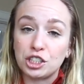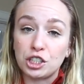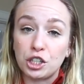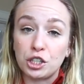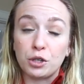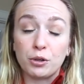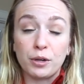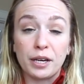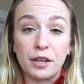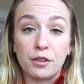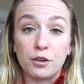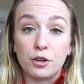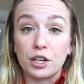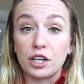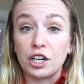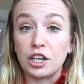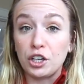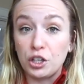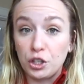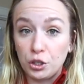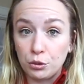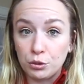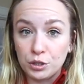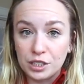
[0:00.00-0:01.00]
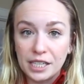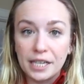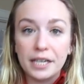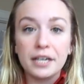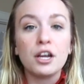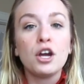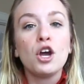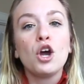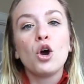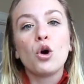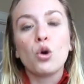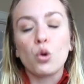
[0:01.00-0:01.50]
So you're either gonna use
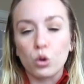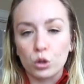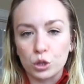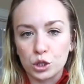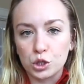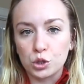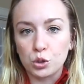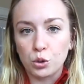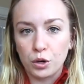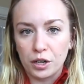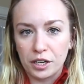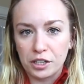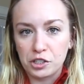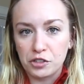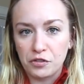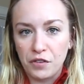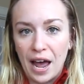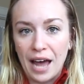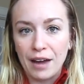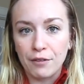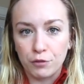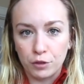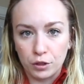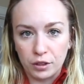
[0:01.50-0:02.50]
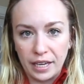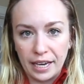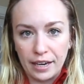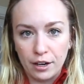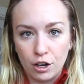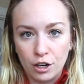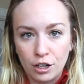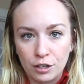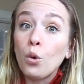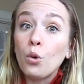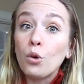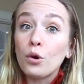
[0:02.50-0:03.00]
it or store it as fat for
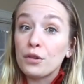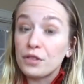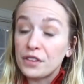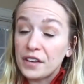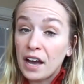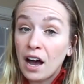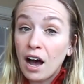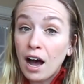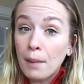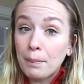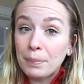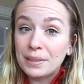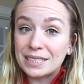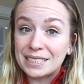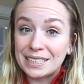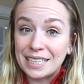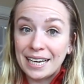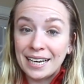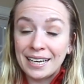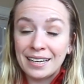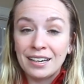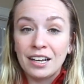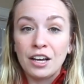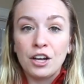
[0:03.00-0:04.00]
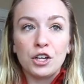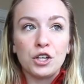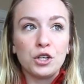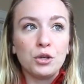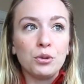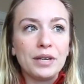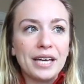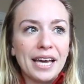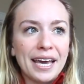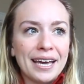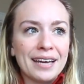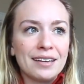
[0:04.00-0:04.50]
later. Or the opposite,
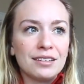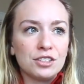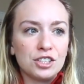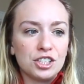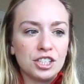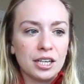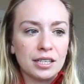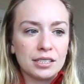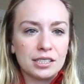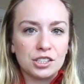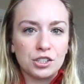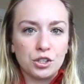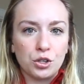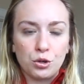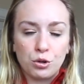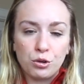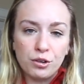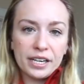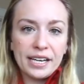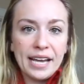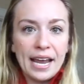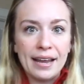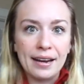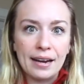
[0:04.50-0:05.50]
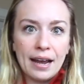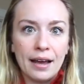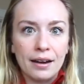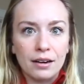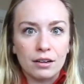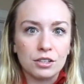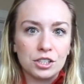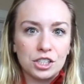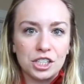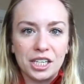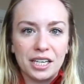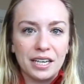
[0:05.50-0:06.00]
you can't just create
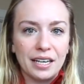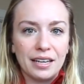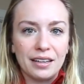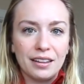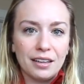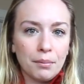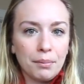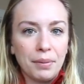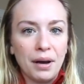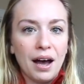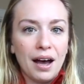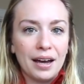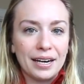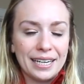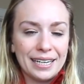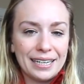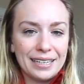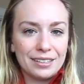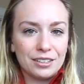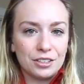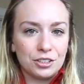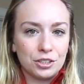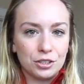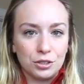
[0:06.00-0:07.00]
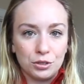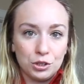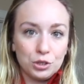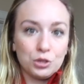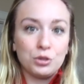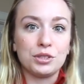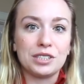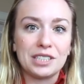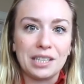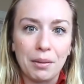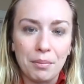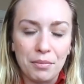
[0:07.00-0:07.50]
energy in the body to
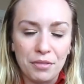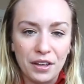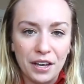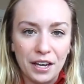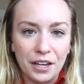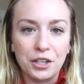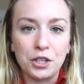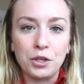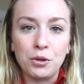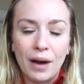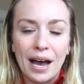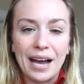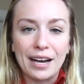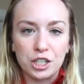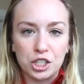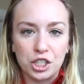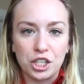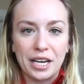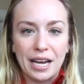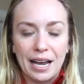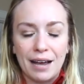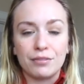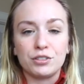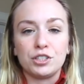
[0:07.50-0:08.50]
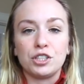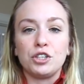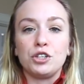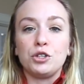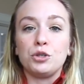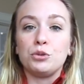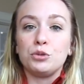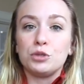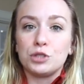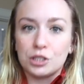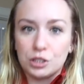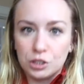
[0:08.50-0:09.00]
do something. You actually have to
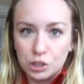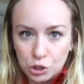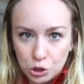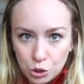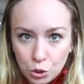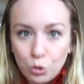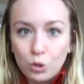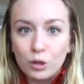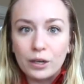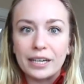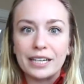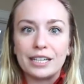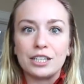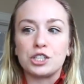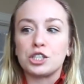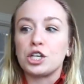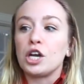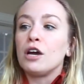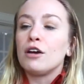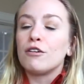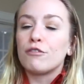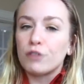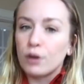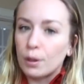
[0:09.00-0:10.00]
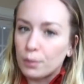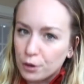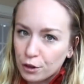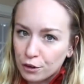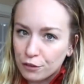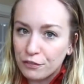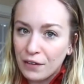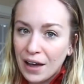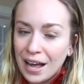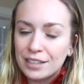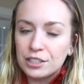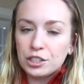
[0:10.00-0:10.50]
use storage from
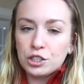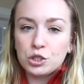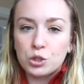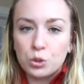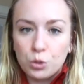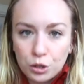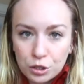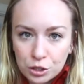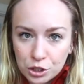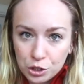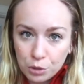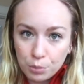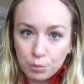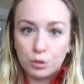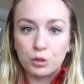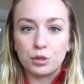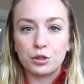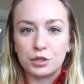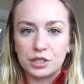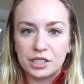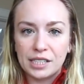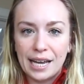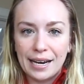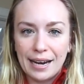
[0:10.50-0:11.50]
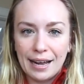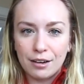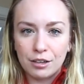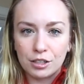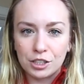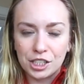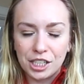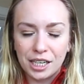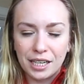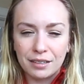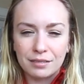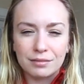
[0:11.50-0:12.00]
your fat stores to produce that
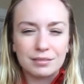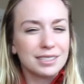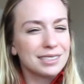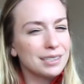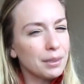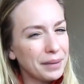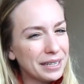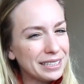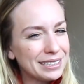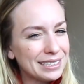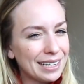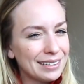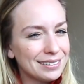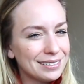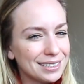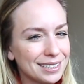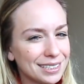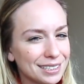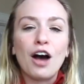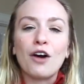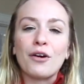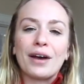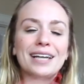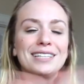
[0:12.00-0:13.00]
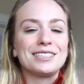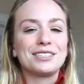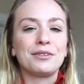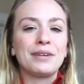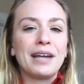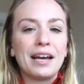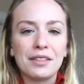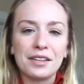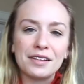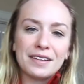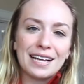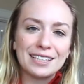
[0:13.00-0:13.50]
energy. Does that make sense? Okay, so
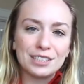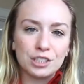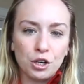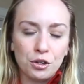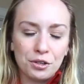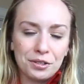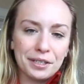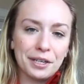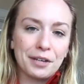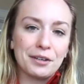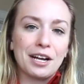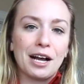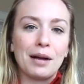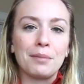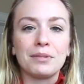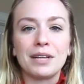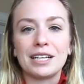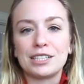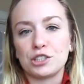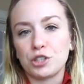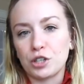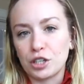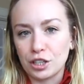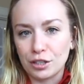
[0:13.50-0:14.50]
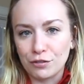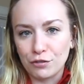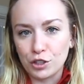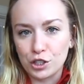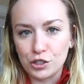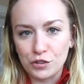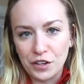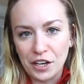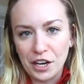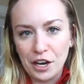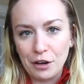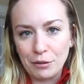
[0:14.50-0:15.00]
now that that's all cleared up, let's look at the
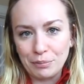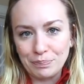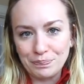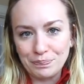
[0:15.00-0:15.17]
first video.